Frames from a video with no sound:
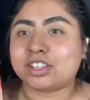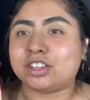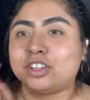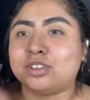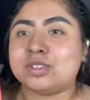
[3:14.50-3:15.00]
The
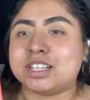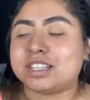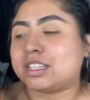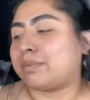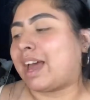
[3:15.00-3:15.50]
look
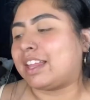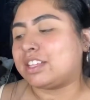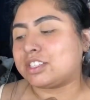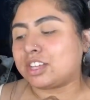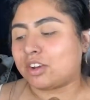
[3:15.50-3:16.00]
using this
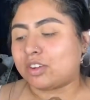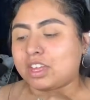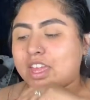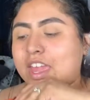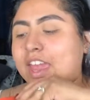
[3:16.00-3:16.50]
palette. So
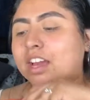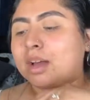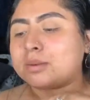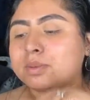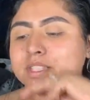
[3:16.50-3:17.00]
it
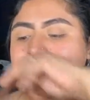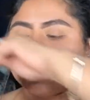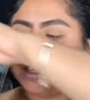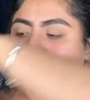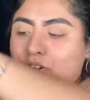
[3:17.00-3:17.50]
comes with
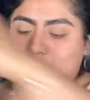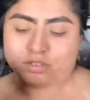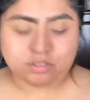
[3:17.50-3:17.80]
its little